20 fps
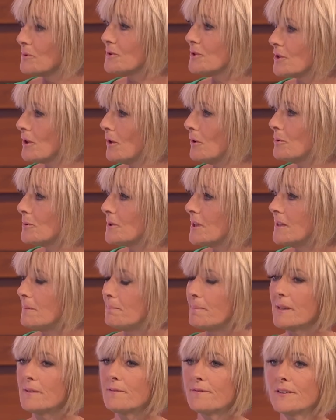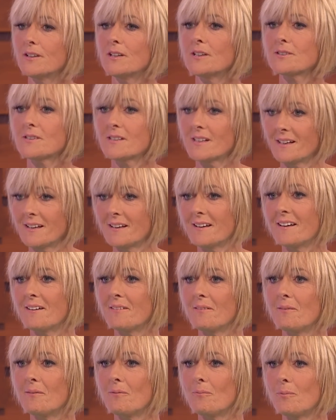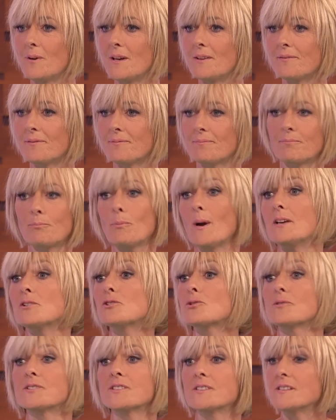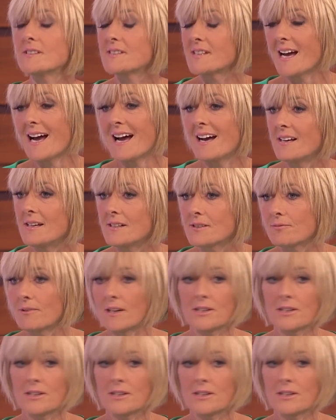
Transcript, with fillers: was told he'd been flirting with waitresses at his